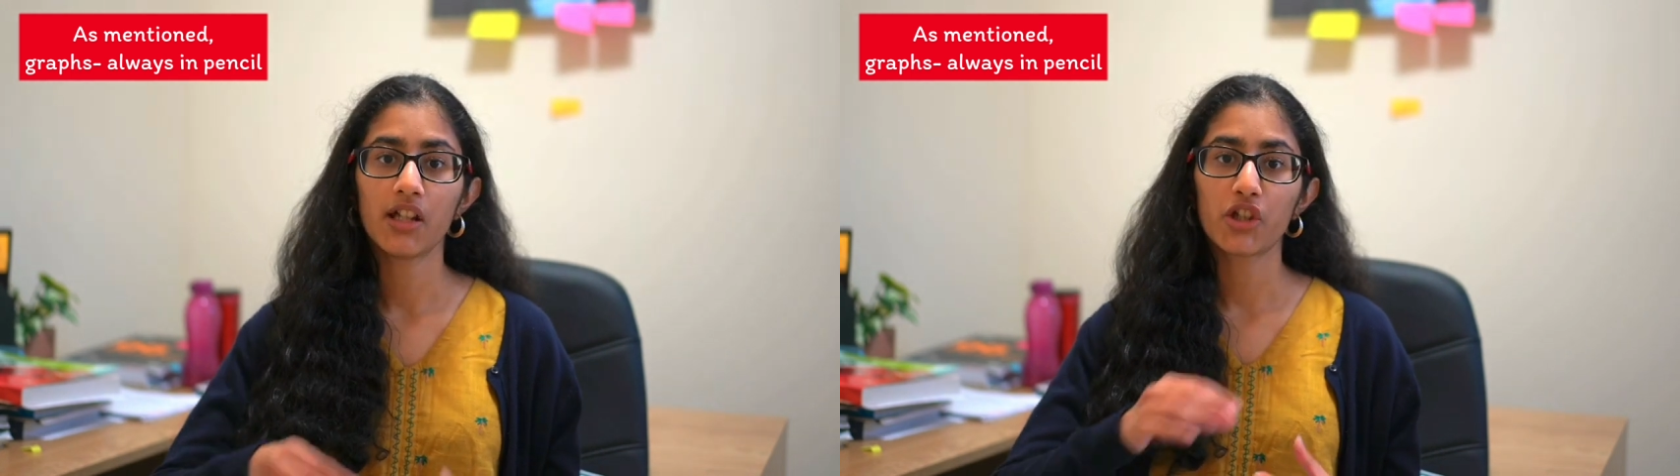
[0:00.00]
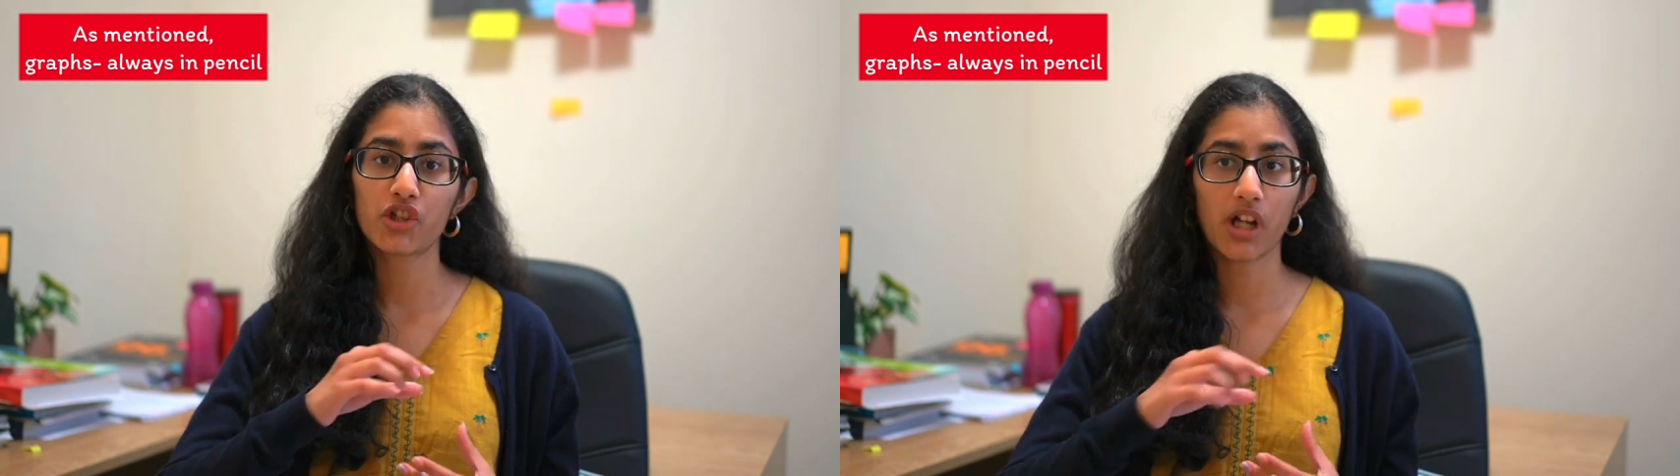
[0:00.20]

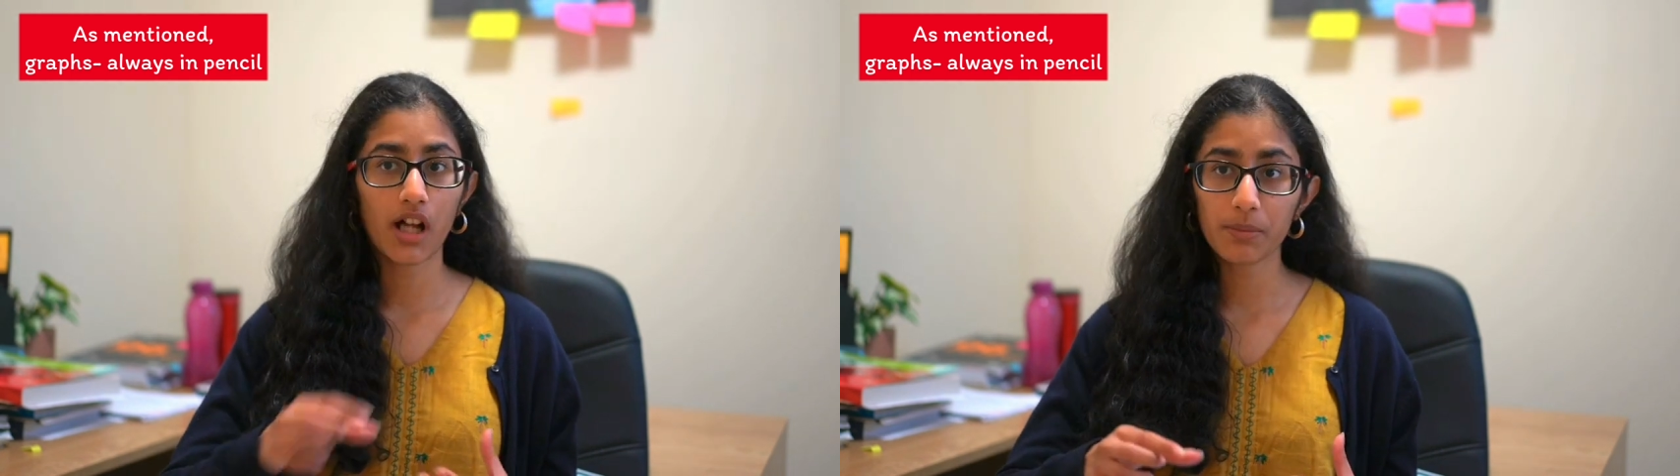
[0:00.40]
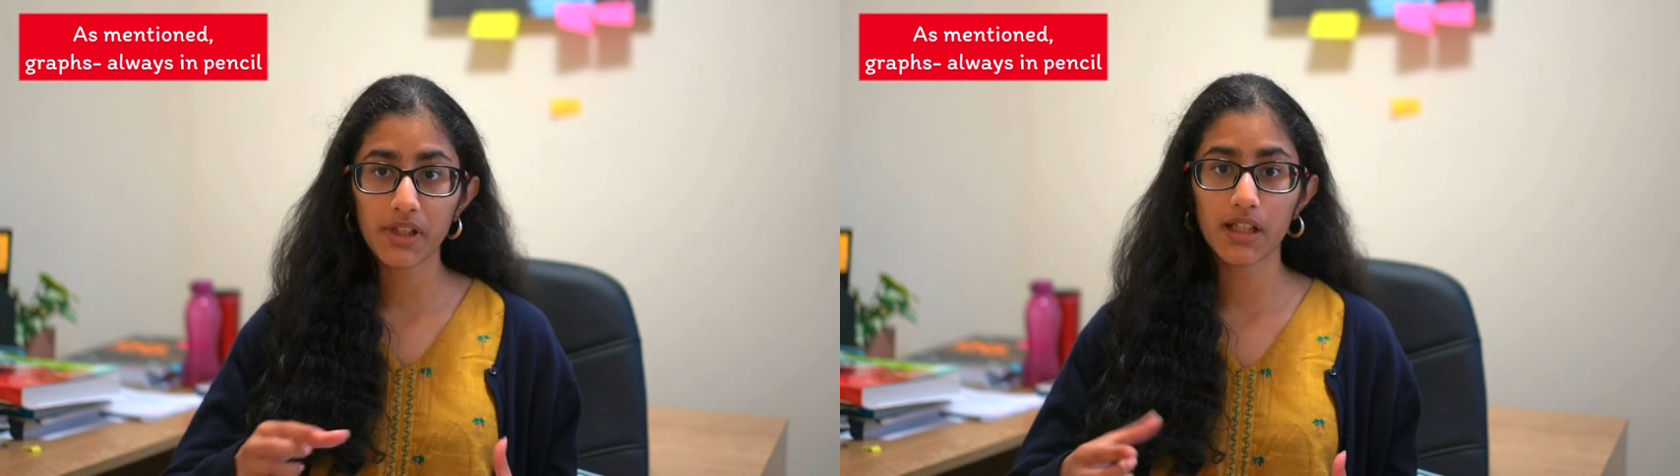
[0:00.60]

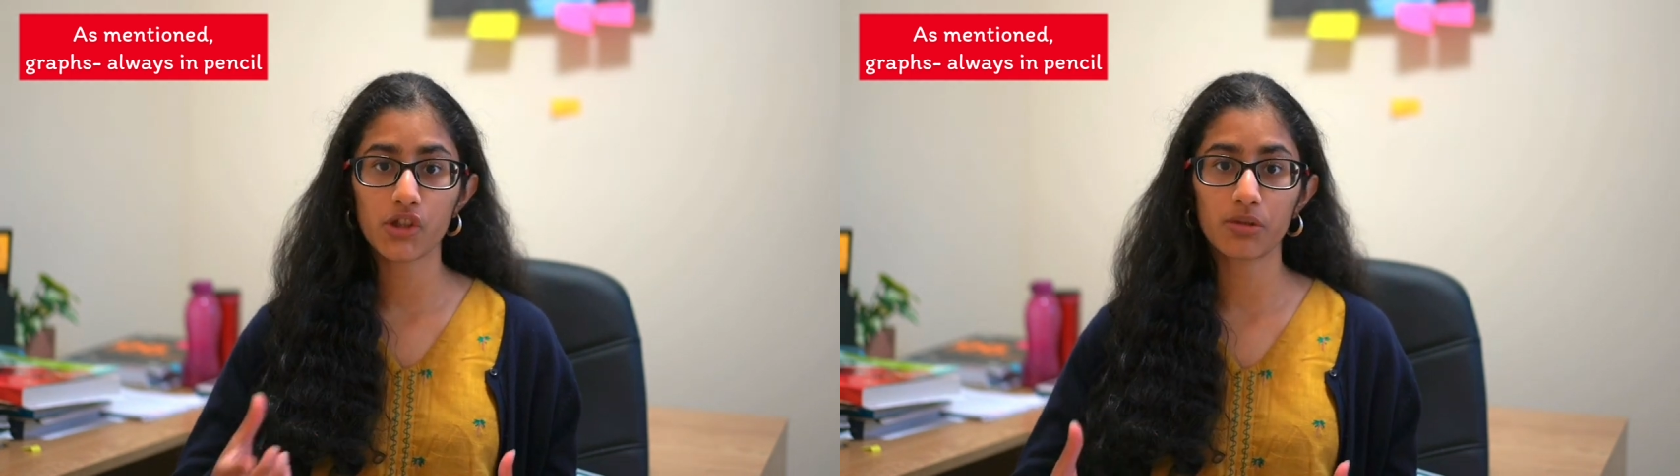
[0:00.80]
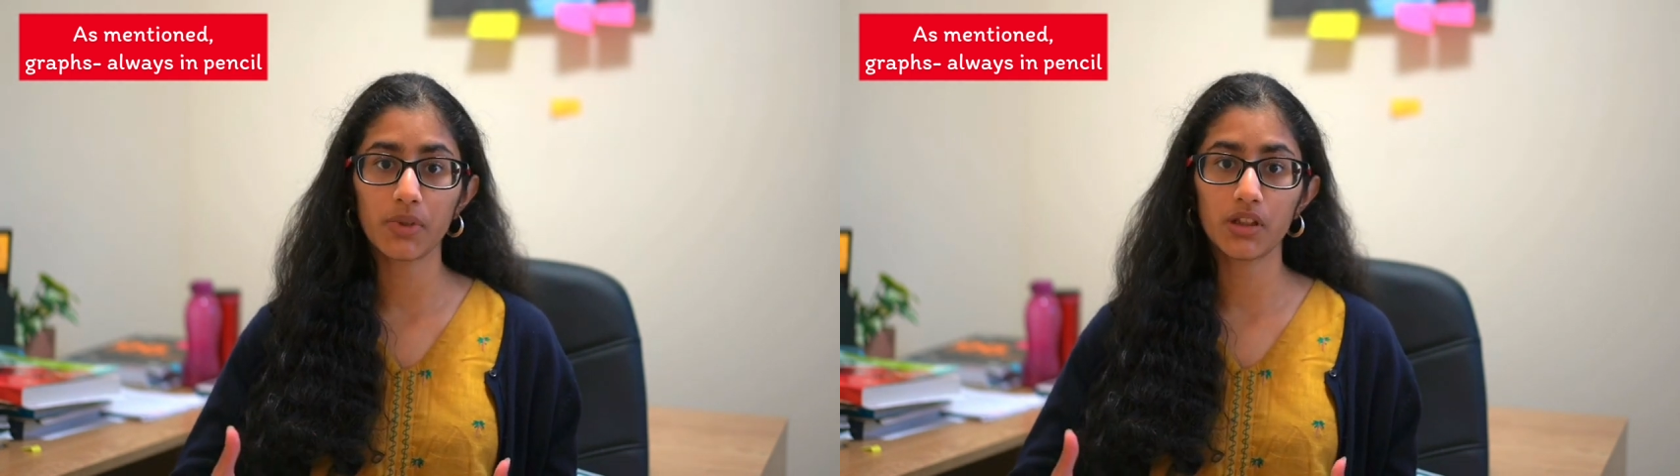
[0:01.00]
Sharp lines
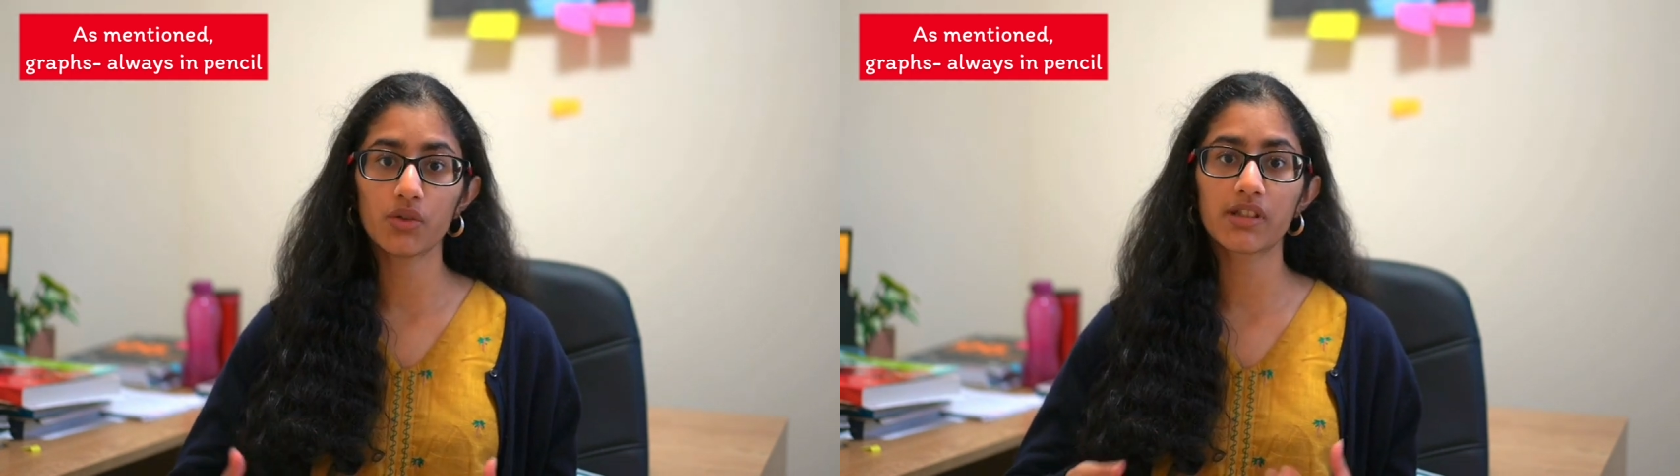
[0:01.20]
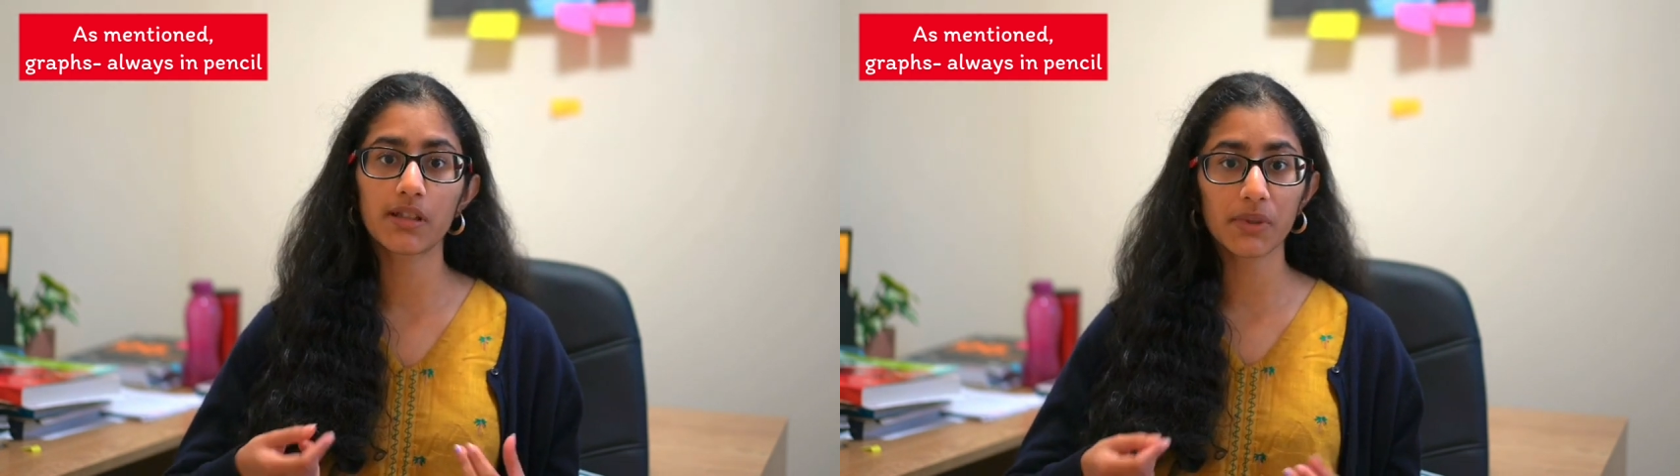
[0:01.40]
should be used.